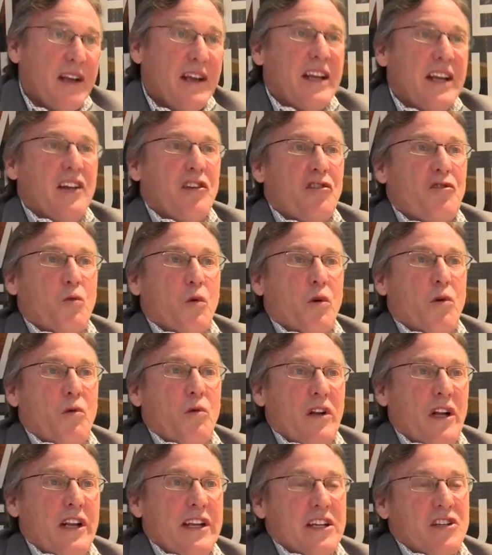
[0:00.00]
is we're
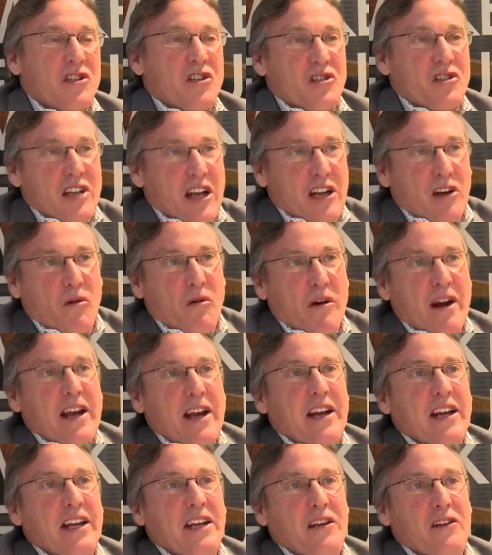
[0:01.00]
really
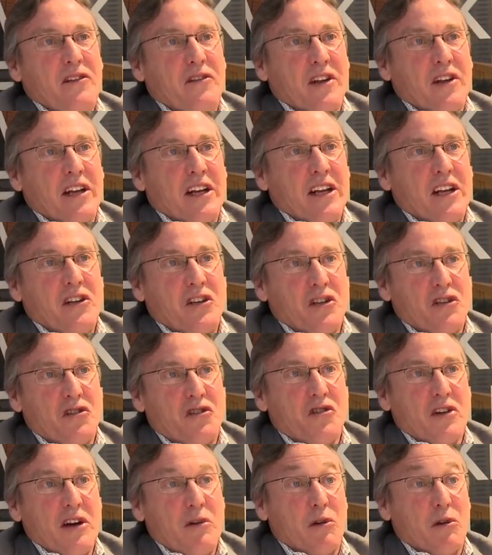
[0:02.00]
accelerating the industry,